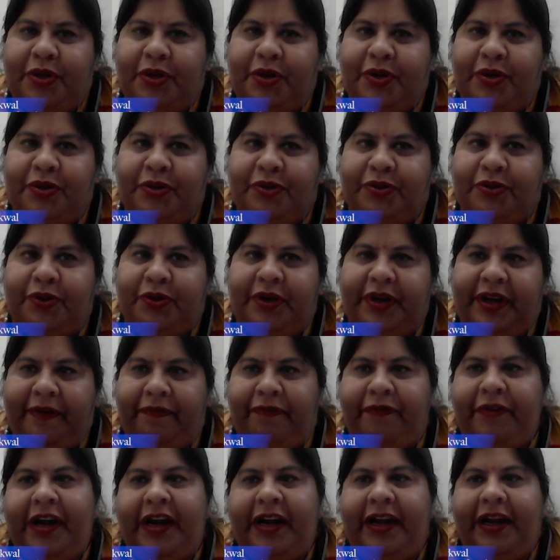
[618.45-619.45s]
So
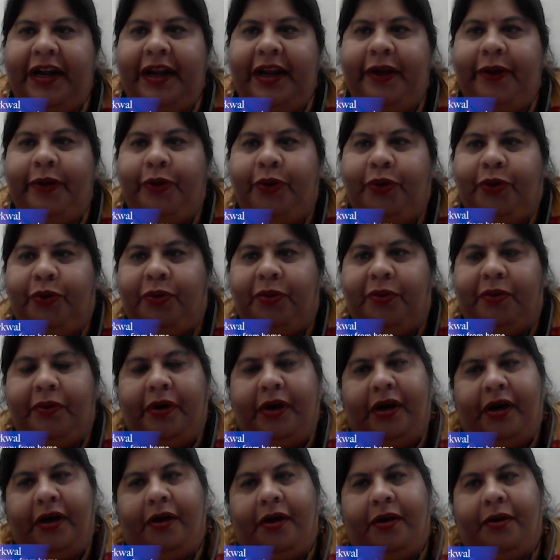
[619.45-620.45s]
definitely,
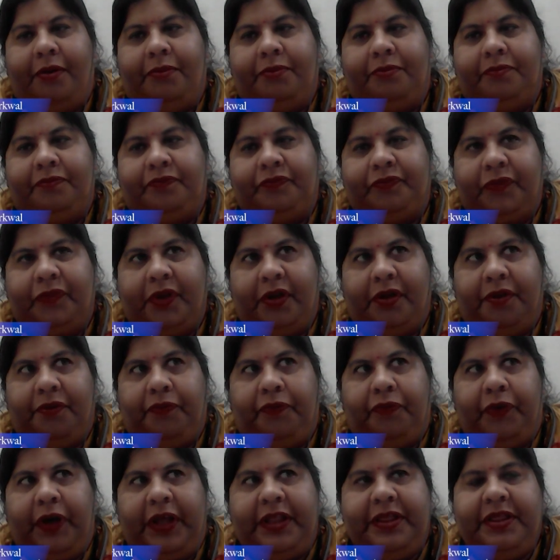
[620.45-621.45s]

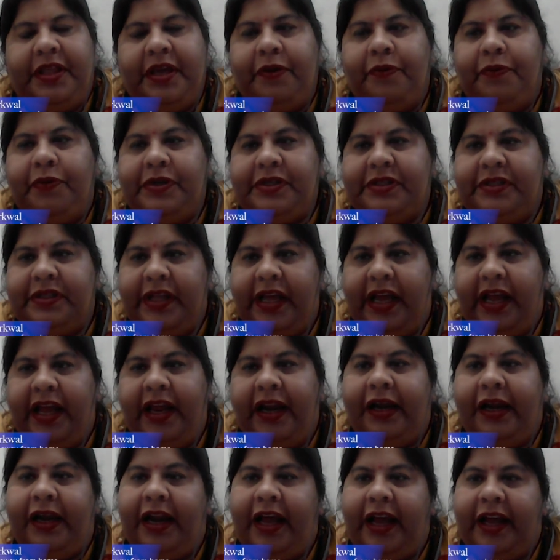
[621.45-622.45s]
one thing was
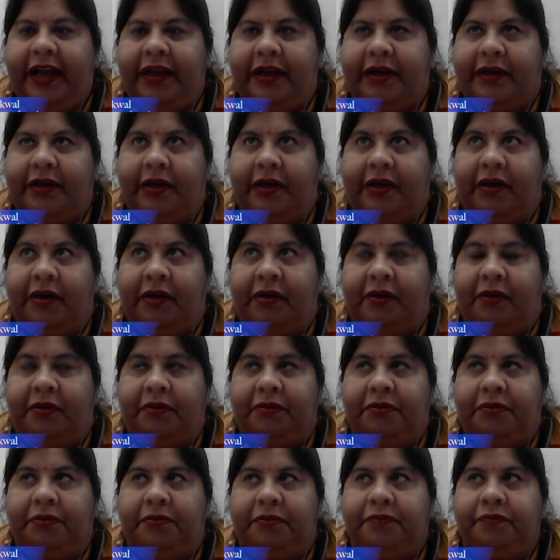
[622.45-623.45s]
there, like
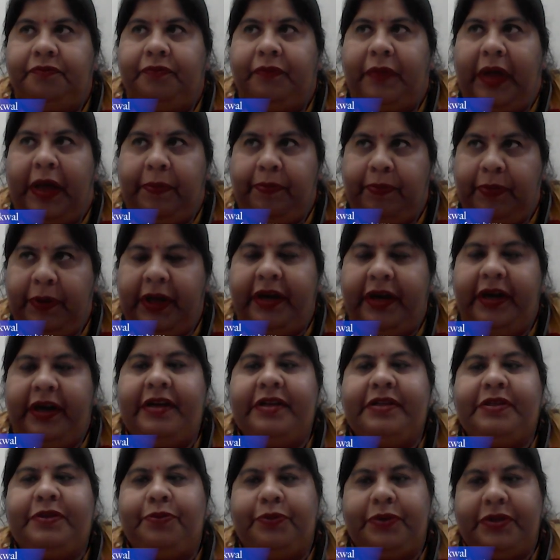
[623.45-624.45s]
my
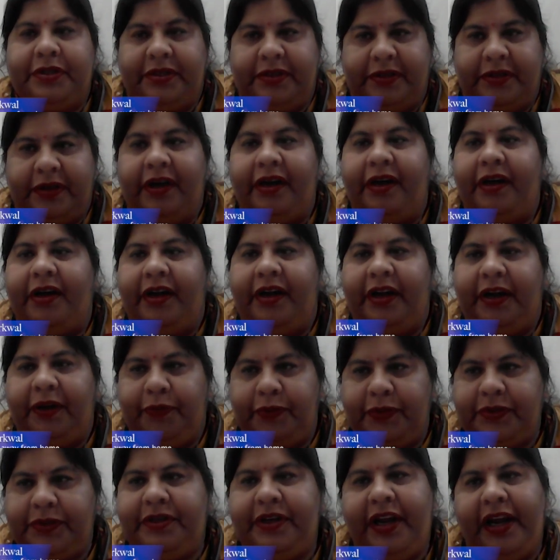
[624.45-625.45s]
parents was, it
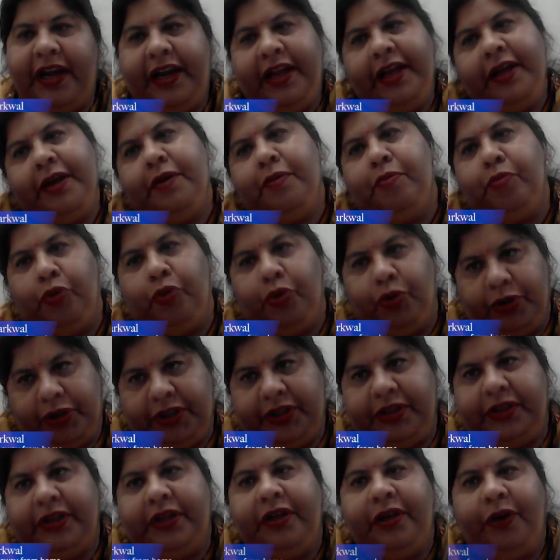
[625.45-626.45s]
was really
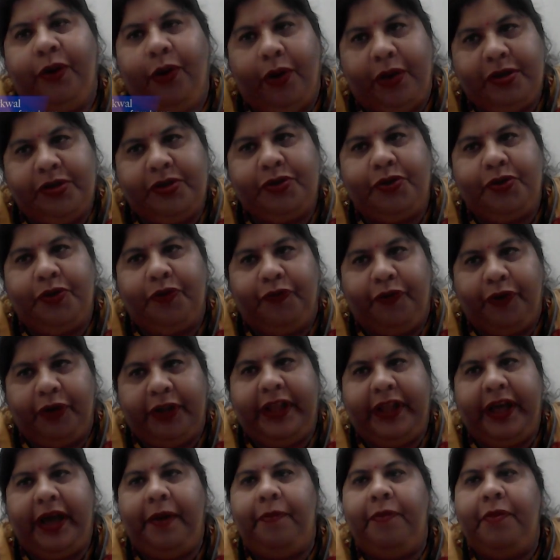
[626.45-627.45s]
emotional also for
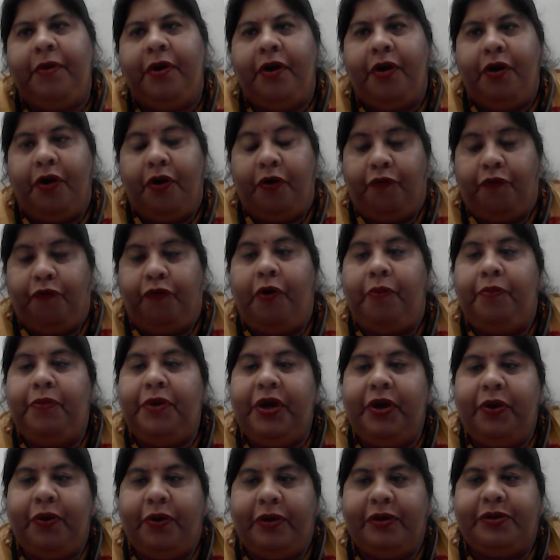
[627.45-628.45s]
them. For
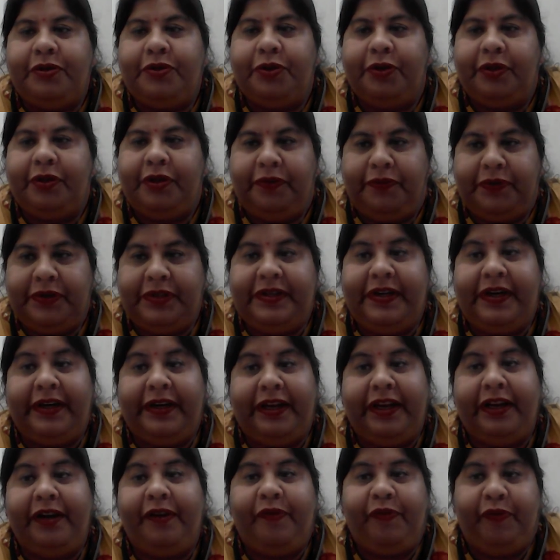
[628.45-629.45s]
me also, there was
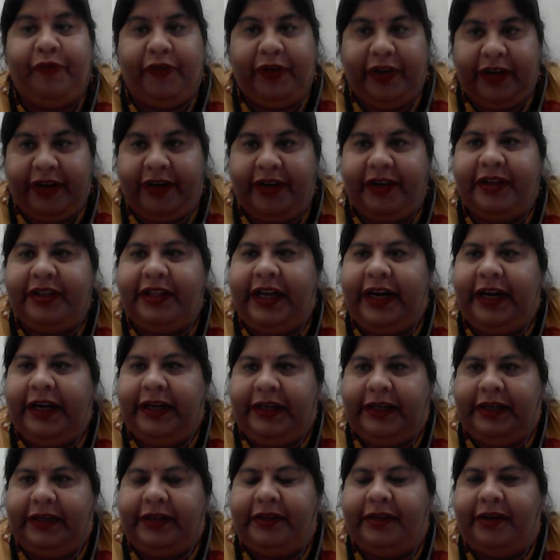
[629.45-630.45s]
little fear
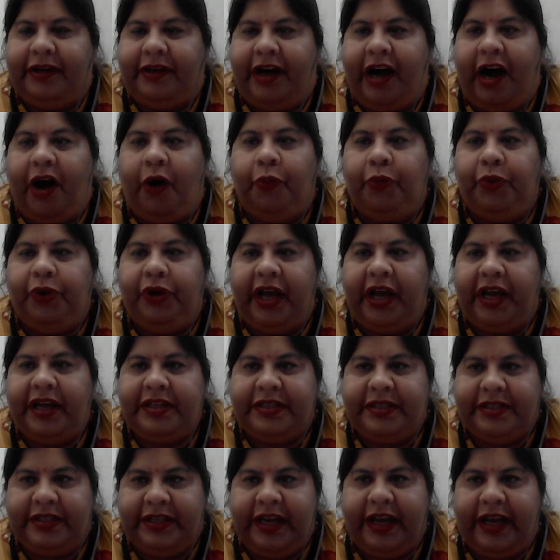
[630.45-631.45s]
that how would I
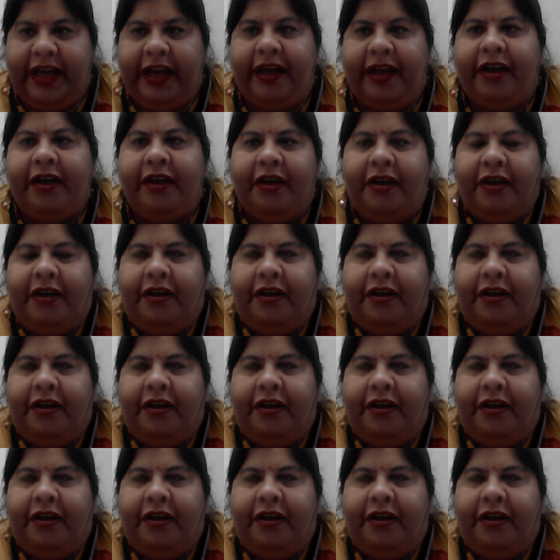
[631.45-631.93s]
stay.